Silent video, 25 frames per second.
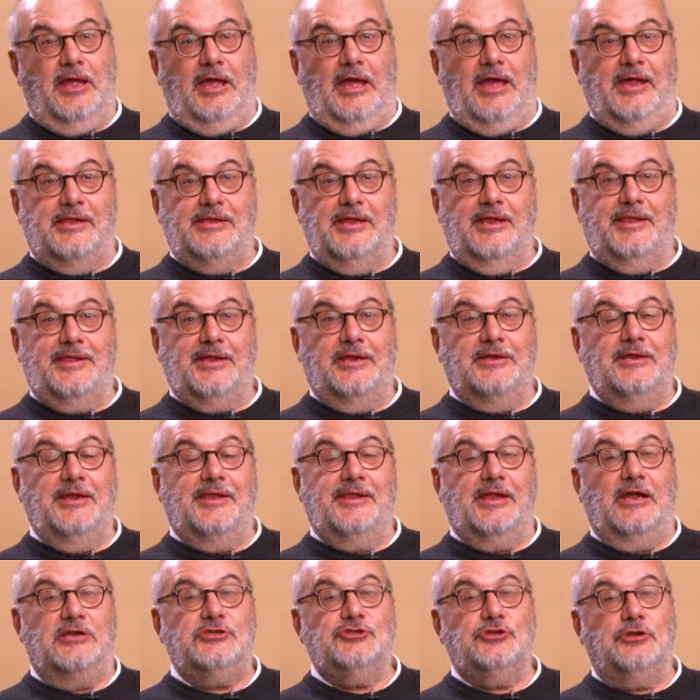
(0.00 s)
As I said,
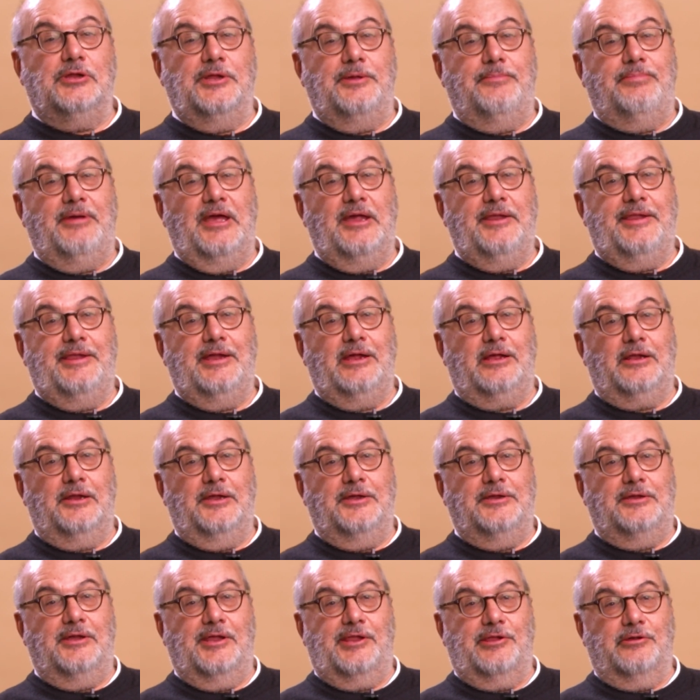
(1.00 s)
it's actually
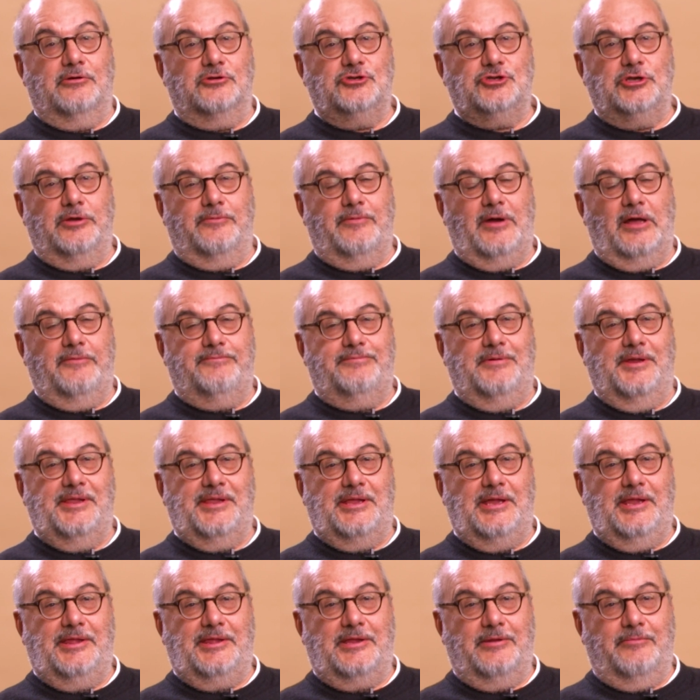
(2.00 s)
basically the social welfare
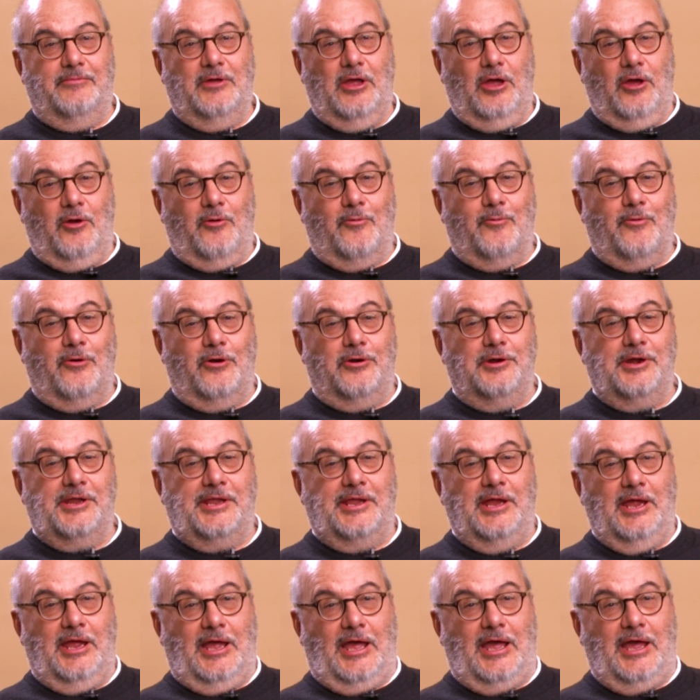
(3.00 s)
system
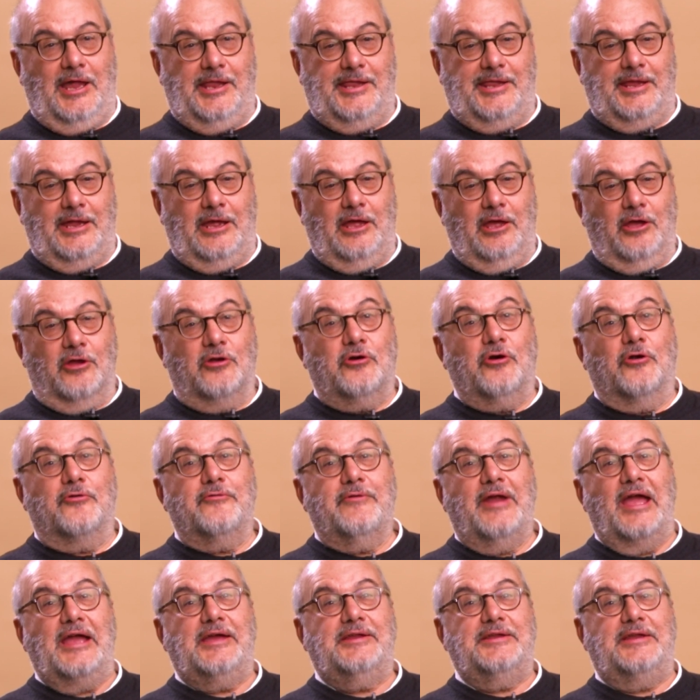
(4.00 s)
works as a
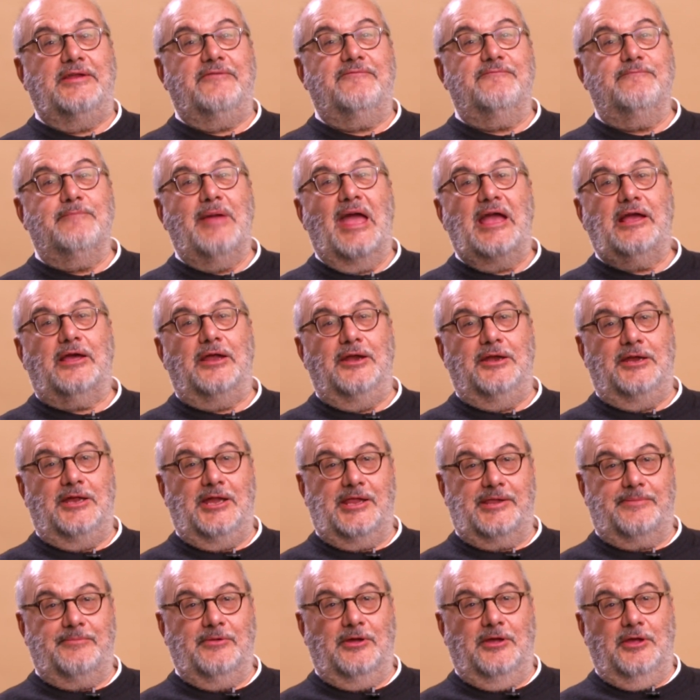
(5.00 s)
corrective
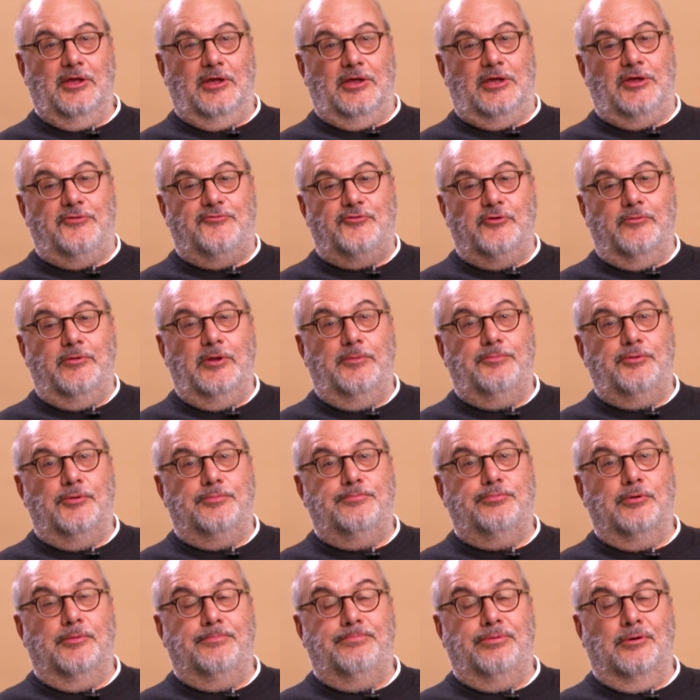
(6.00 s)
mechanism, if you will
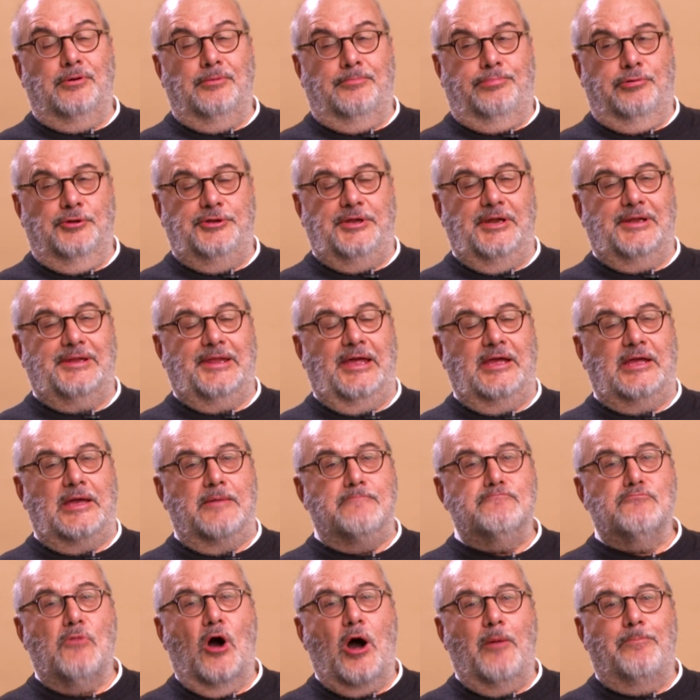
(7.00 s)
put it like a
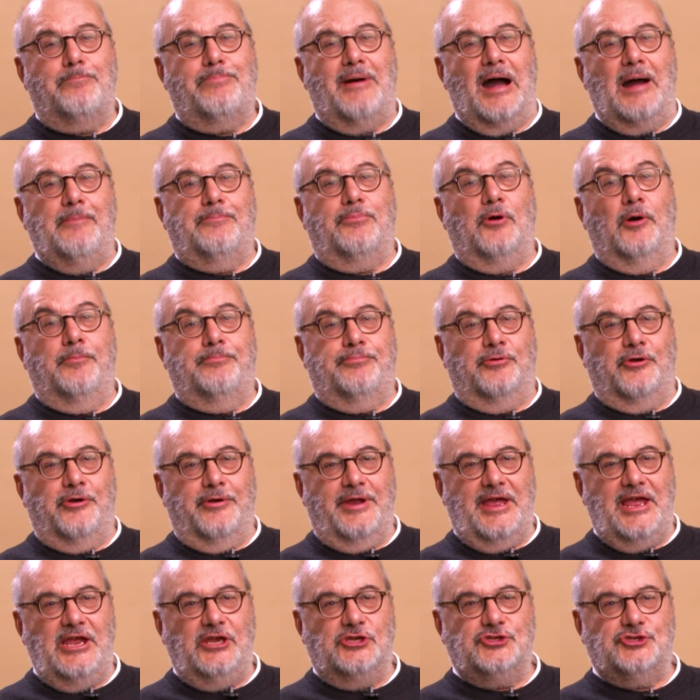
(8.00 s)
mop-up
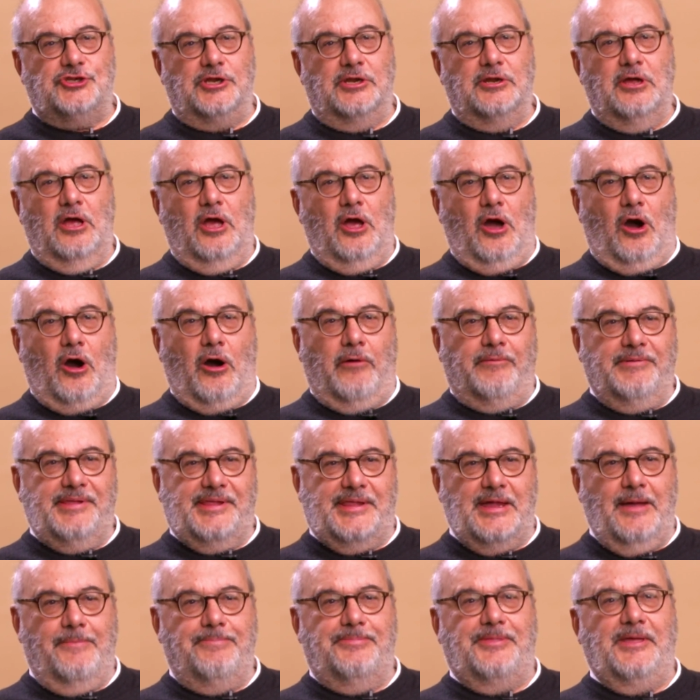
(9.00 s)
operation of
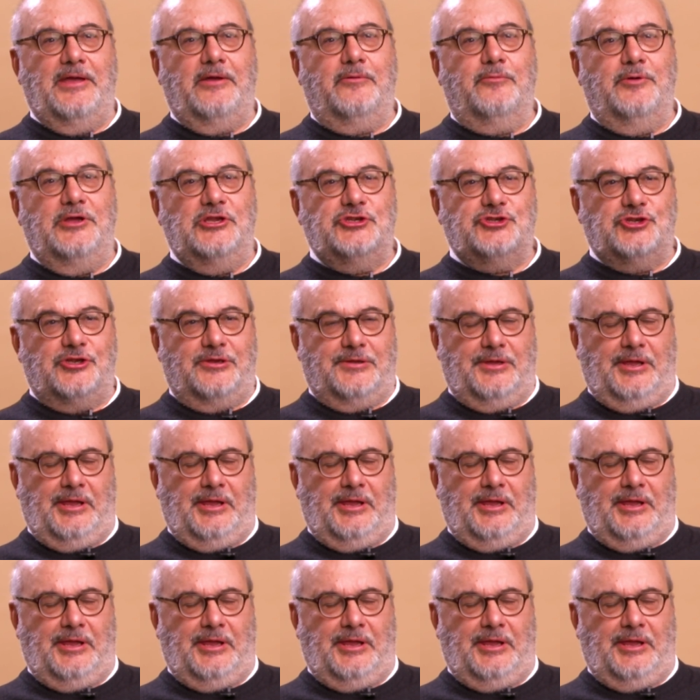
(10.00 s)
something which